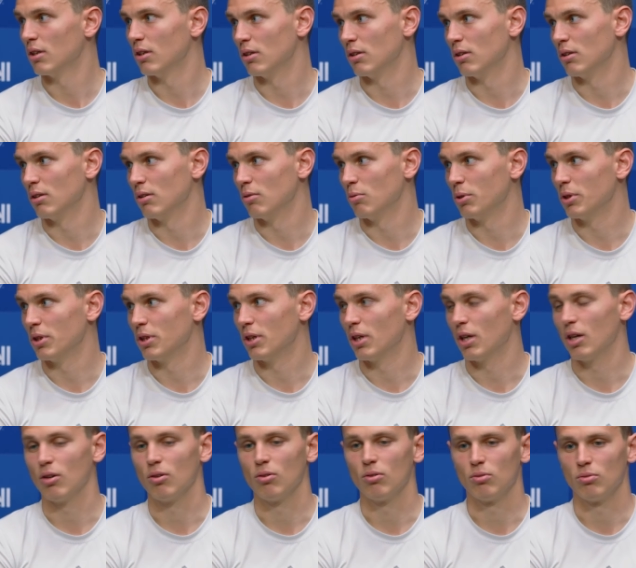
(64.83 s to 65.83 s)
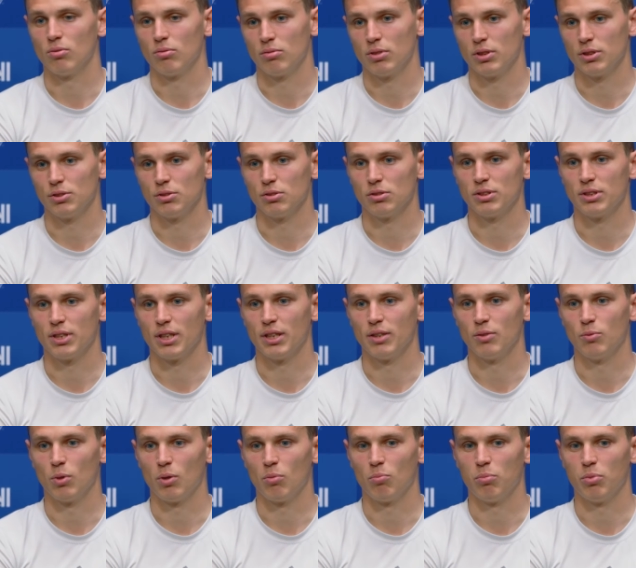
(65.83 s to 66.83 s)
Uh, we are now, as you
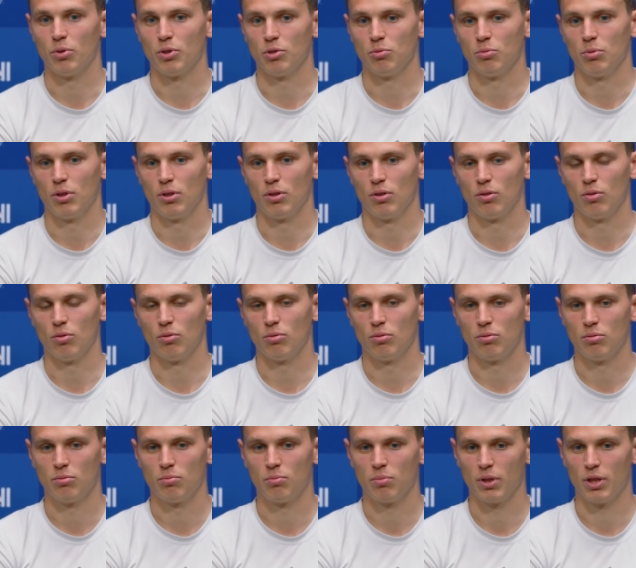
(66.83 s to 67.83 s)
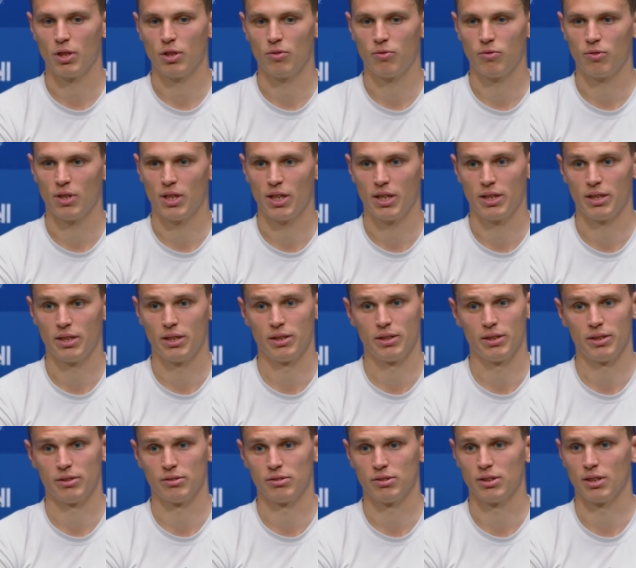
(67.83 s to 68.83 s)
said, one point below playoff line,
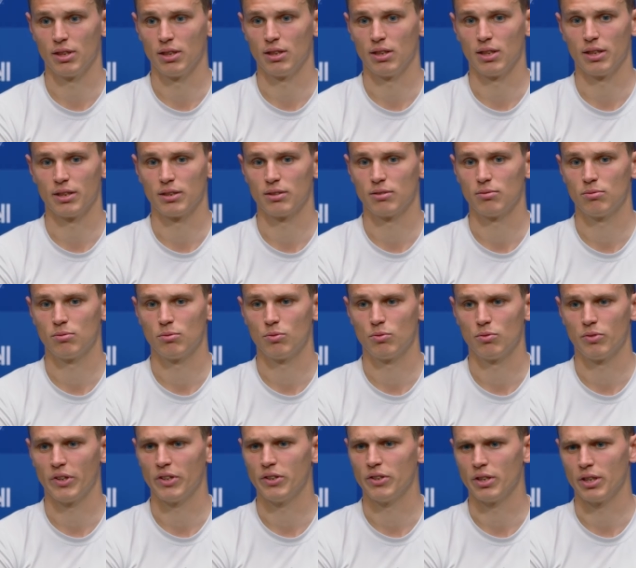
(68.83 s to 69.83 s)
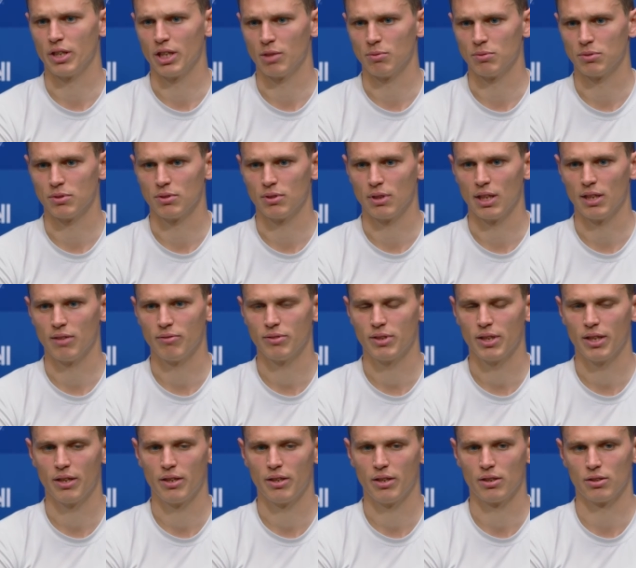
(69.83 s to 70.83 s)
and there's still like 20 games left,
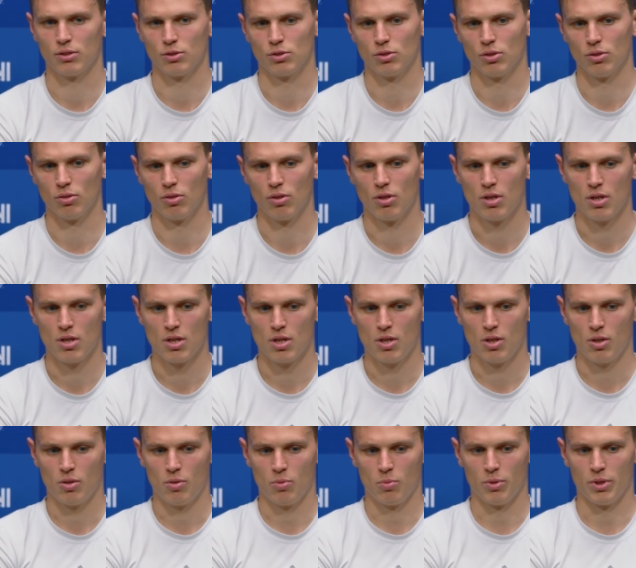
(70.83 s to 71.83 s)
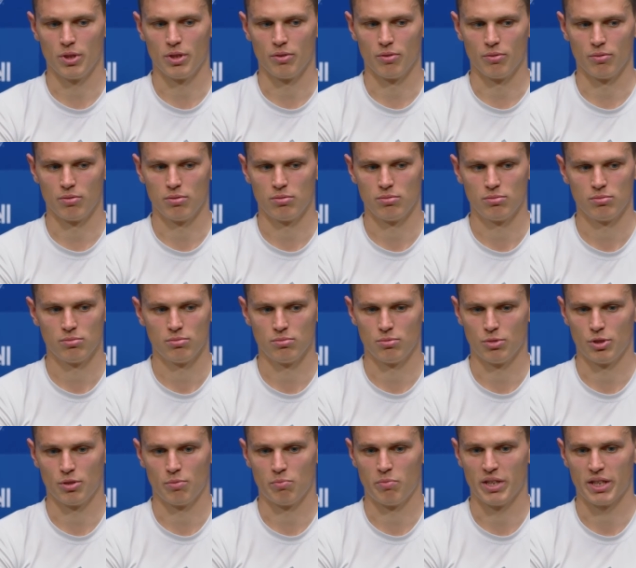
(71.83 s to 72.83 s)
I think. So we are
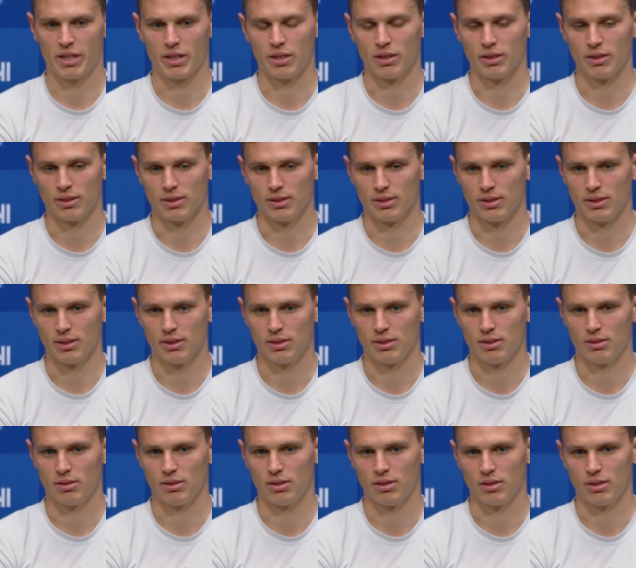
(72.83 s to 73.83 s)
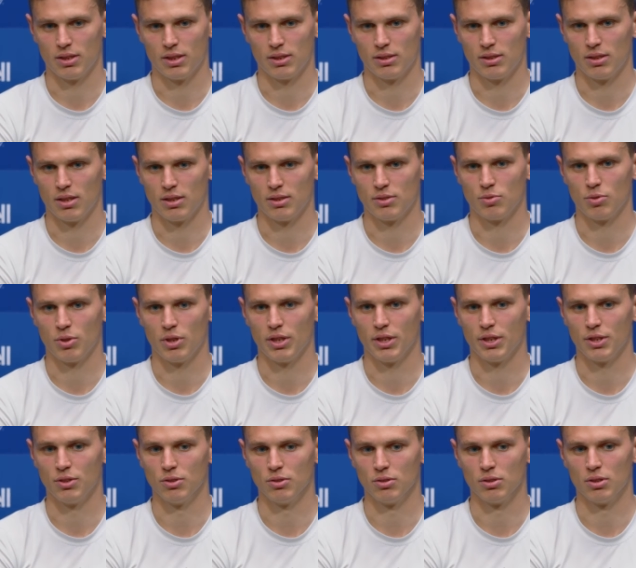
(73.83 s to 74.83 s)
we are back in the season, and that that's
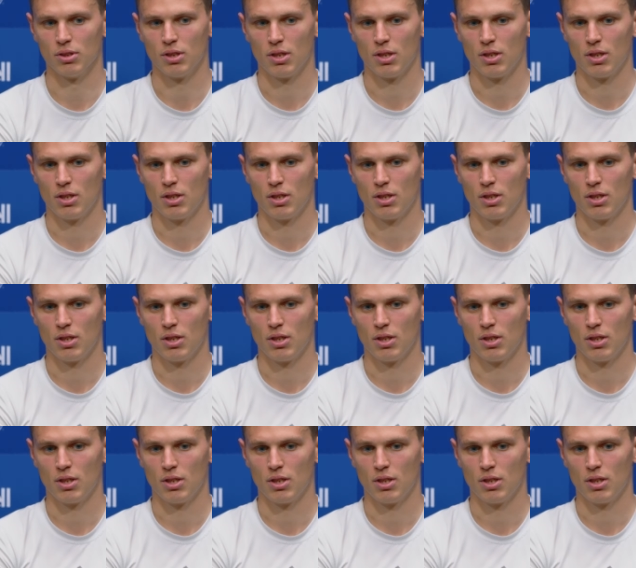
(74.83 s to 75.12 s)
really good.